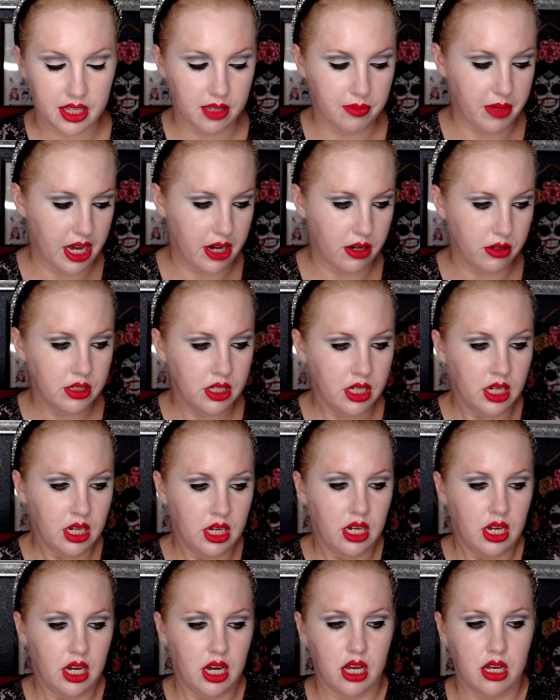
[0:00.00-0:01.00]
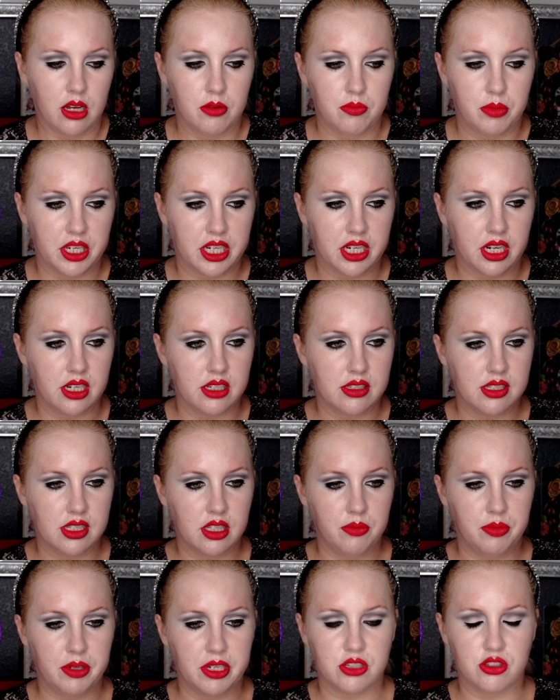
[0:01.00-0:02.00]
them out. Because in
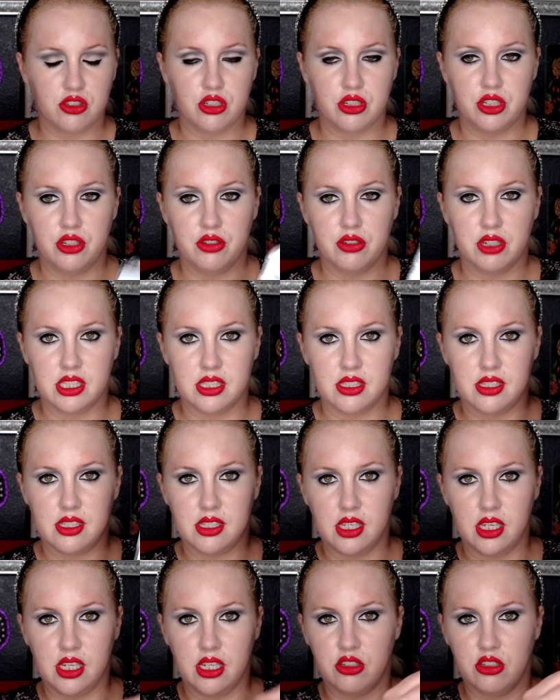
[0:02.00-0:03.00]
the picture you can see